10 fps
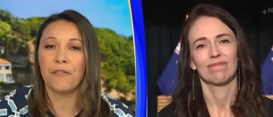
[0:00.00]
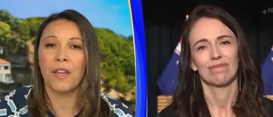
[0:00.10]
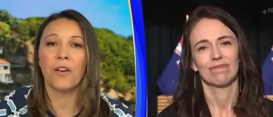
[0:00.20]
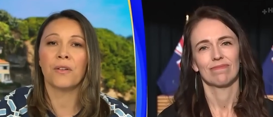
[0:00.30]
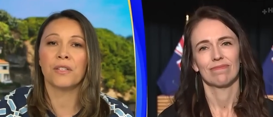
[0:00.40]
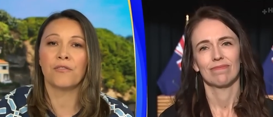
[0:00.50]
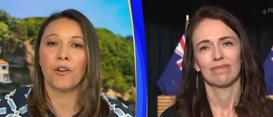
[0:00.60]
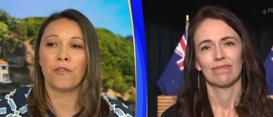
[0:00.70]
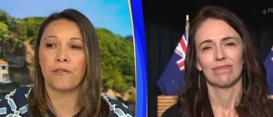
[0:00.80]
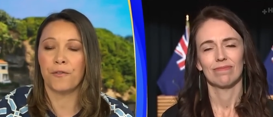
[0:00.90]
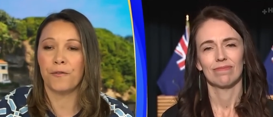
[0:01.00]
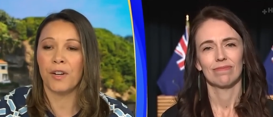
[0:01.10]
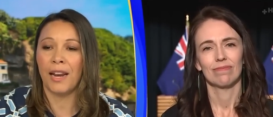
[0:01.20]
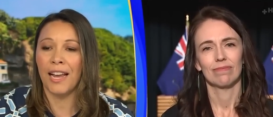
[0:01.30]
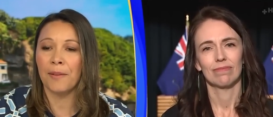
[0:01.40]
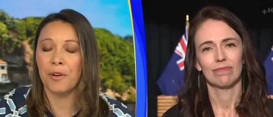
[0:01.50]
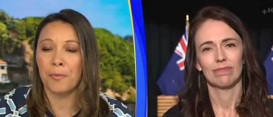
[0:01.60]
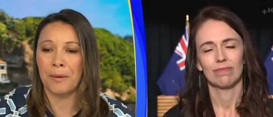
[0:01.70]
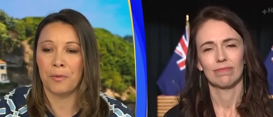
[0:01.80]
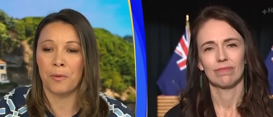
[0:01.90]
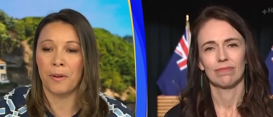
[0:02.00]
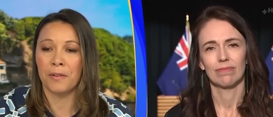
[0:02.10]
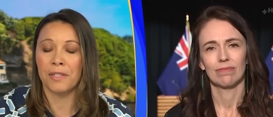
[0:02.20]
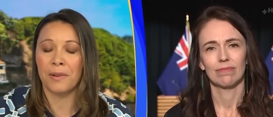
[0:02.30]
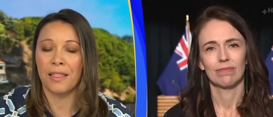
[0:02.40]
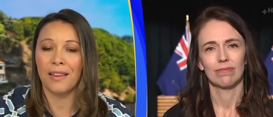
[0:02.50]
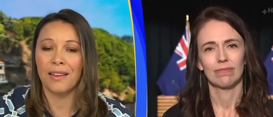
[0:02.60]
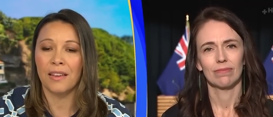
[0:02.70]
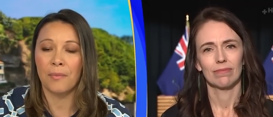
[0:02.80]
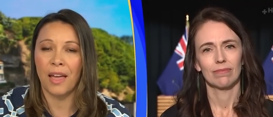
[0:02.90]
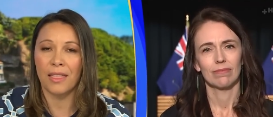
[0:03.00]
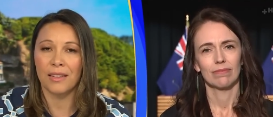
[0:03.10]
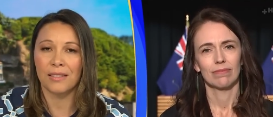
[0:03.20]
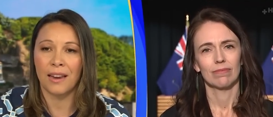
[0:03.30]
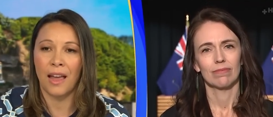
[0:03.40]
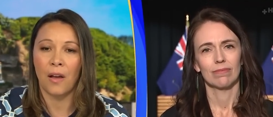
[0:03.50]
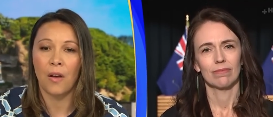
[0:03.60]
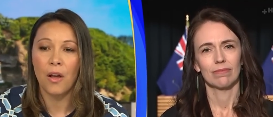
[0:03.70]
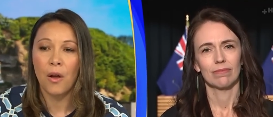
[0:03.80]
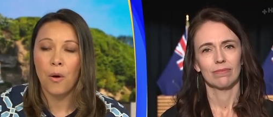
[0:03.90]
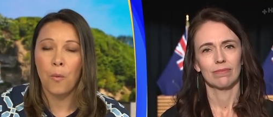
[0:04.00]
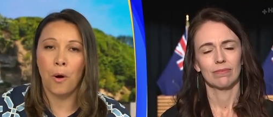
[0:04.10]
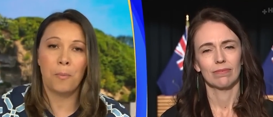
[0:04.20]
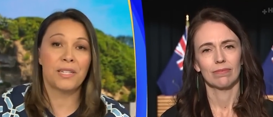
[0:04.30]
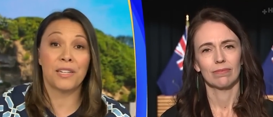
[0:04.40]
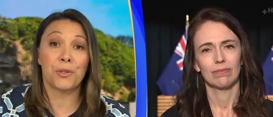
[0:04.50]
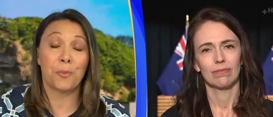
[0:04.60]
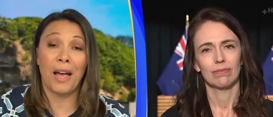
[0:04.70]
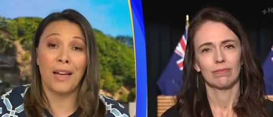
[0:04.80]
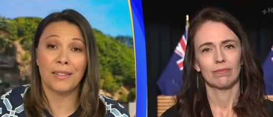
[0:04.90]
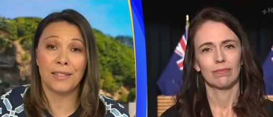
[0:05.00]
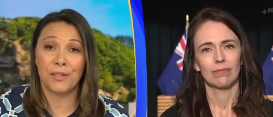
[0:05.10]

Speaker 1: they're going to vote for Labour. People are going to be thinking about this now. What potential partners